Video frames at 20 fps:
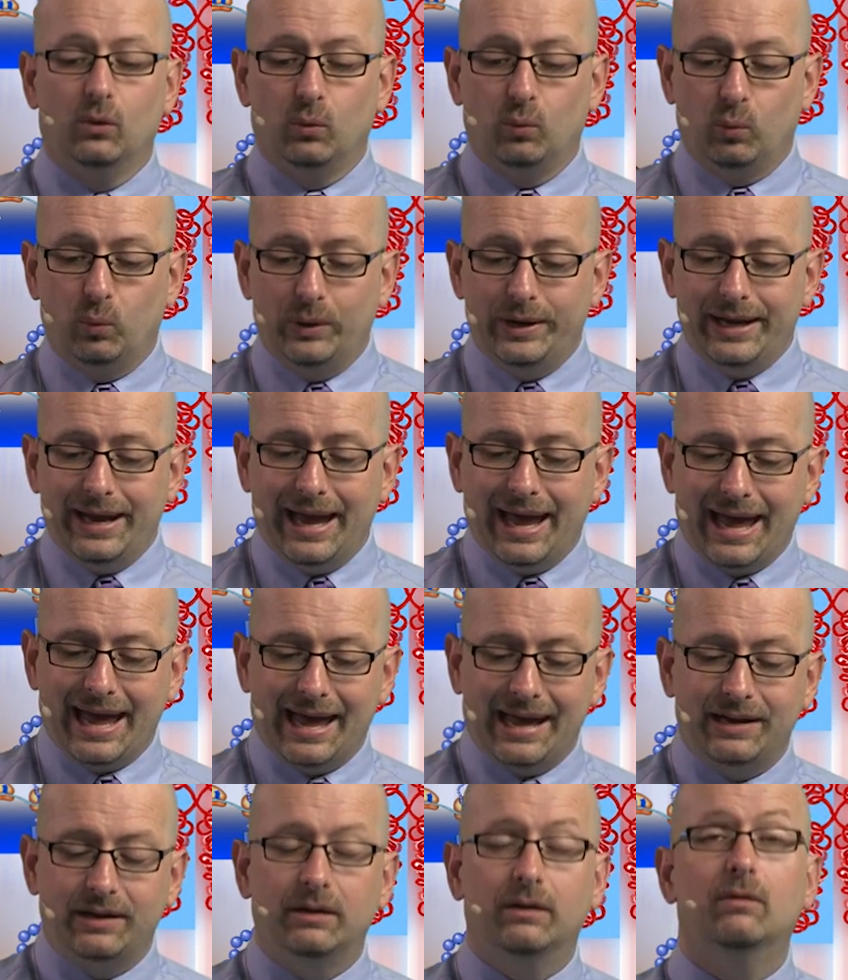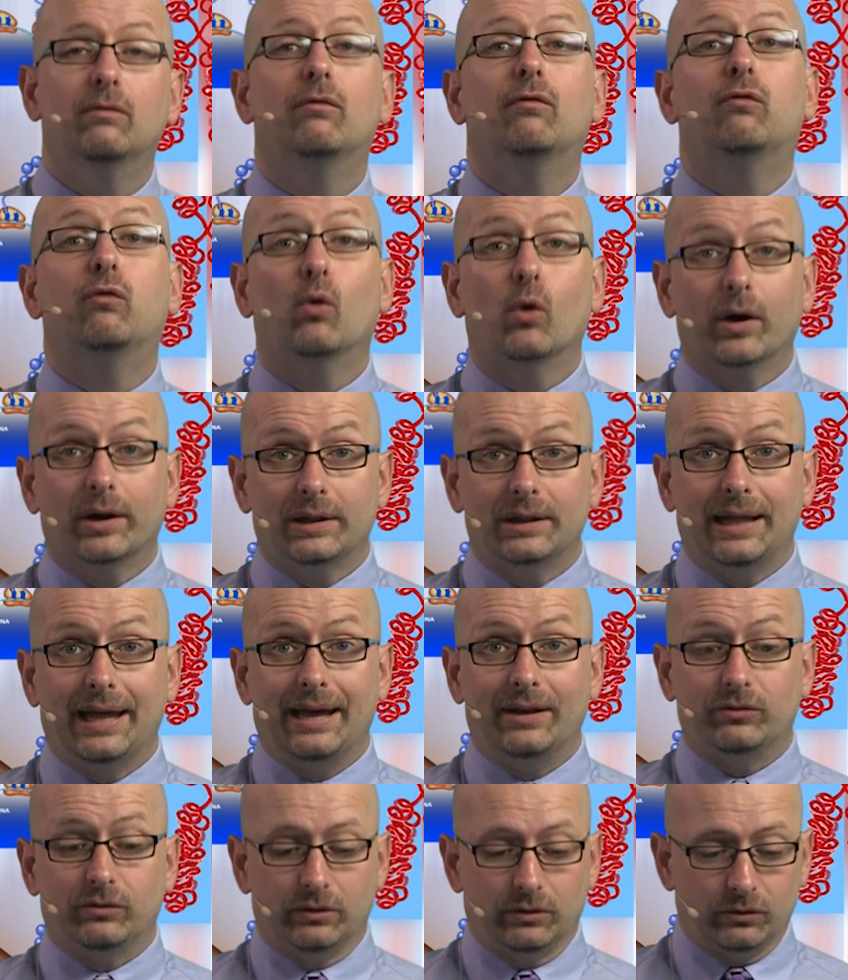We had 4
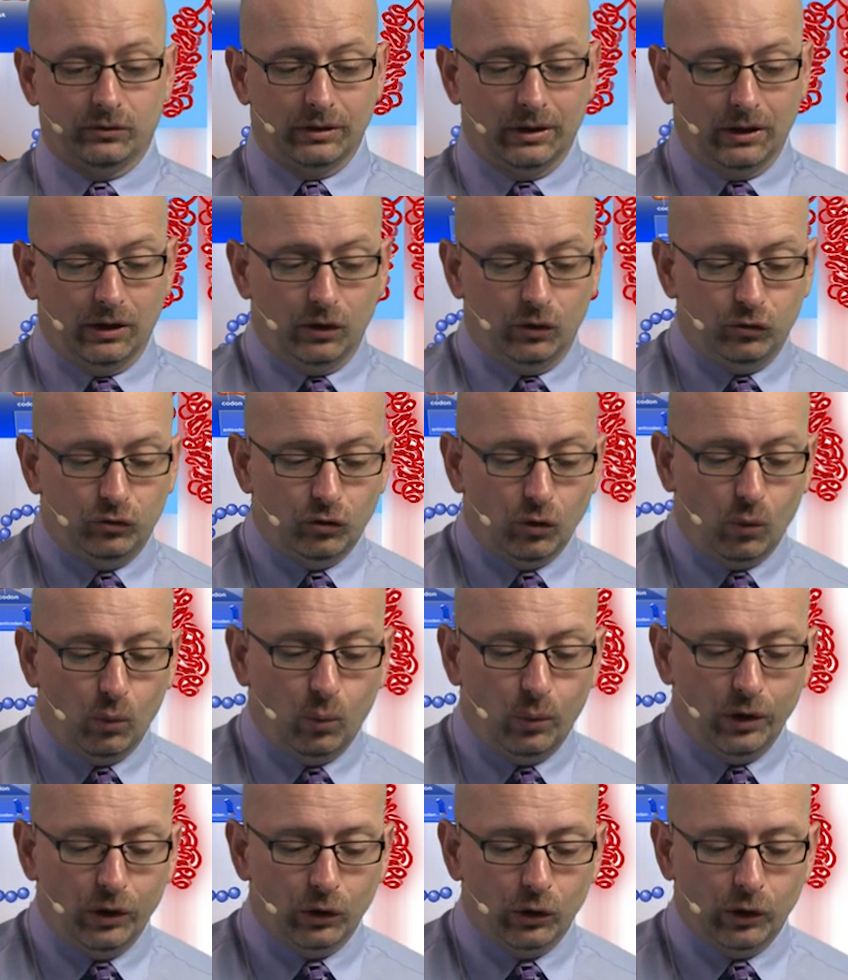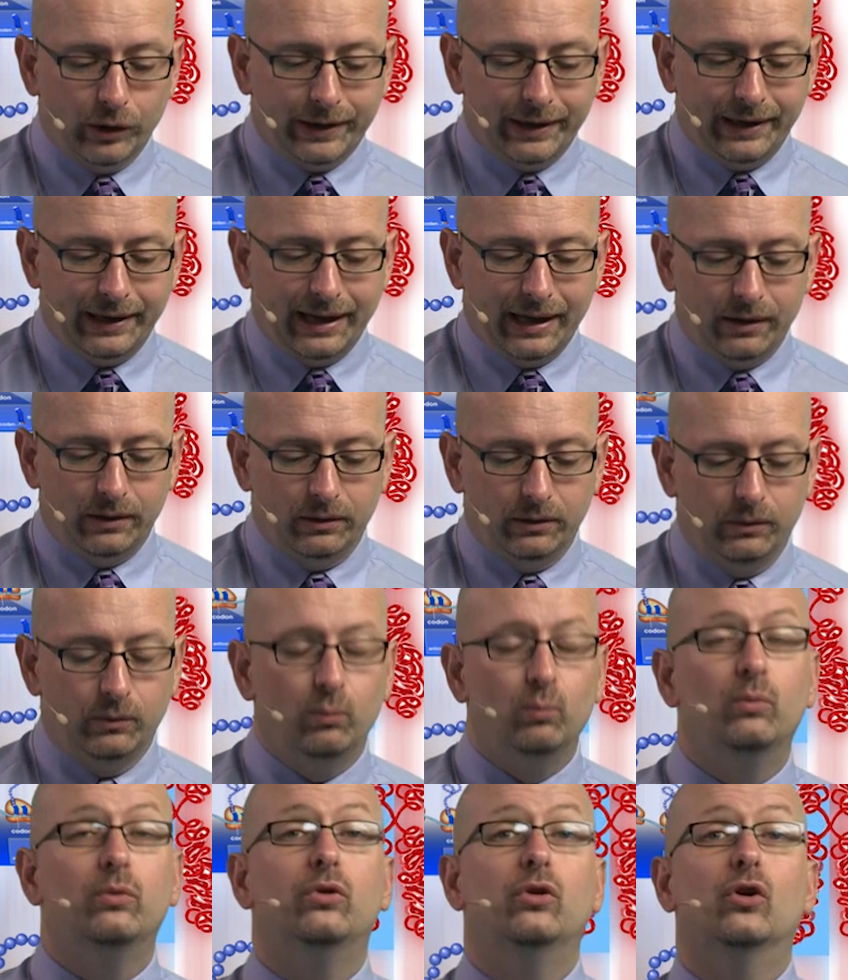classes, so we're looking at
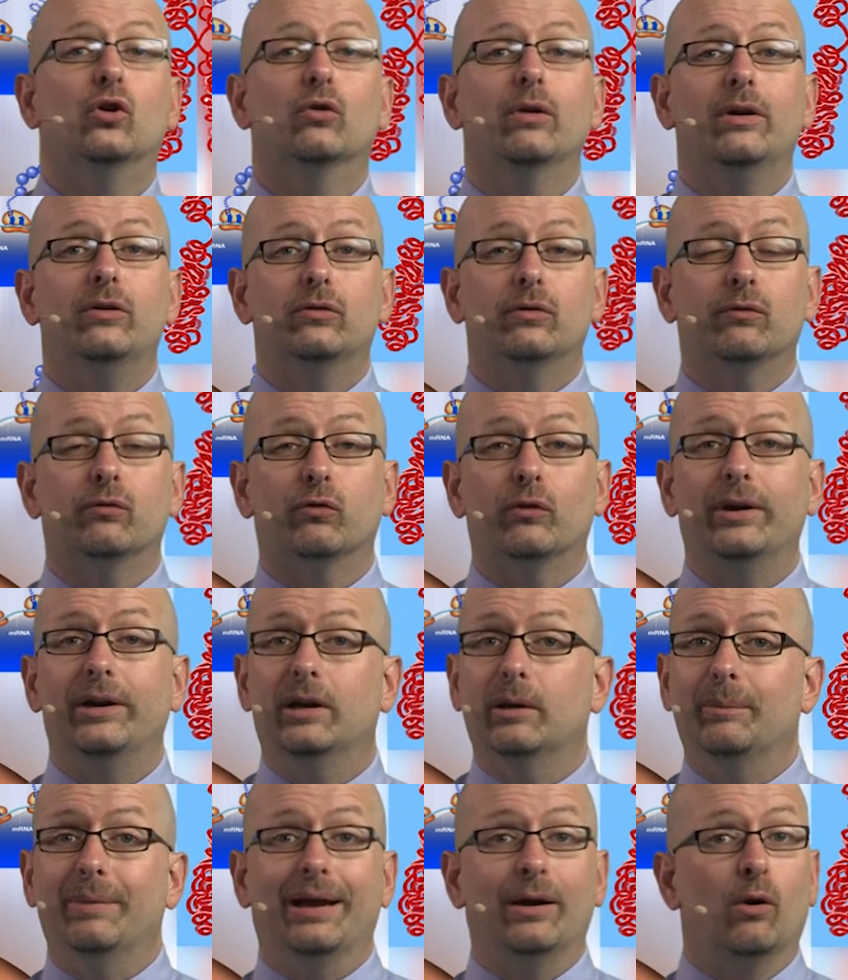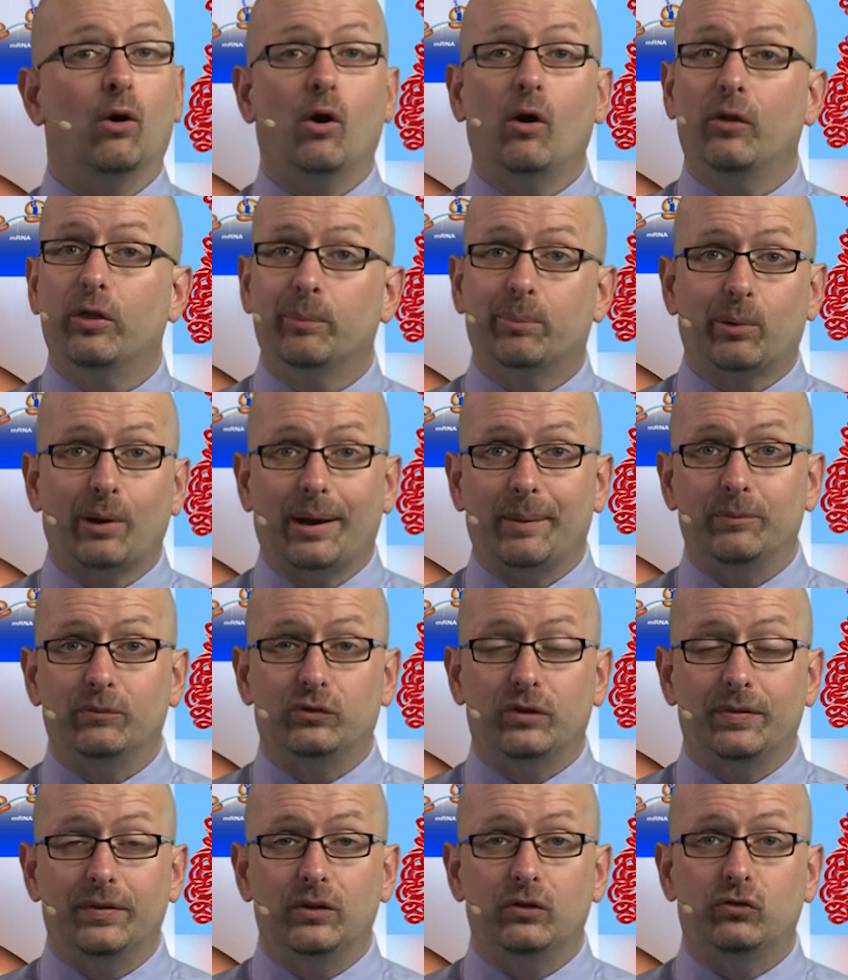degrees of freedom, and all the problems
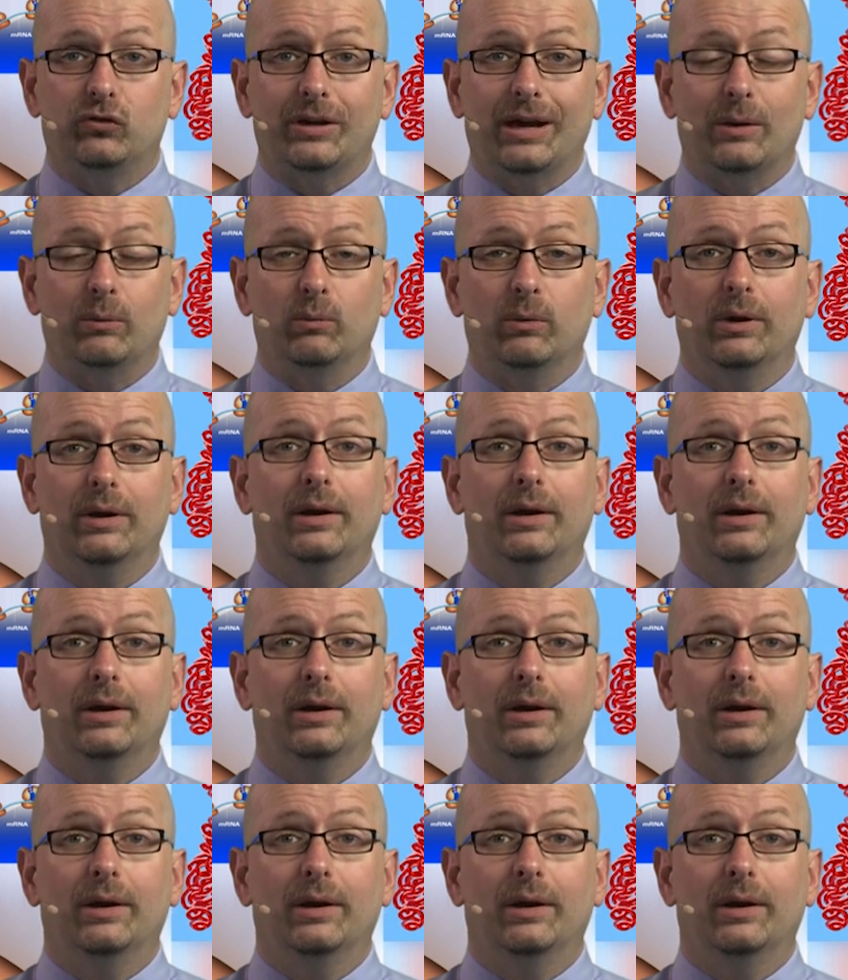in this set,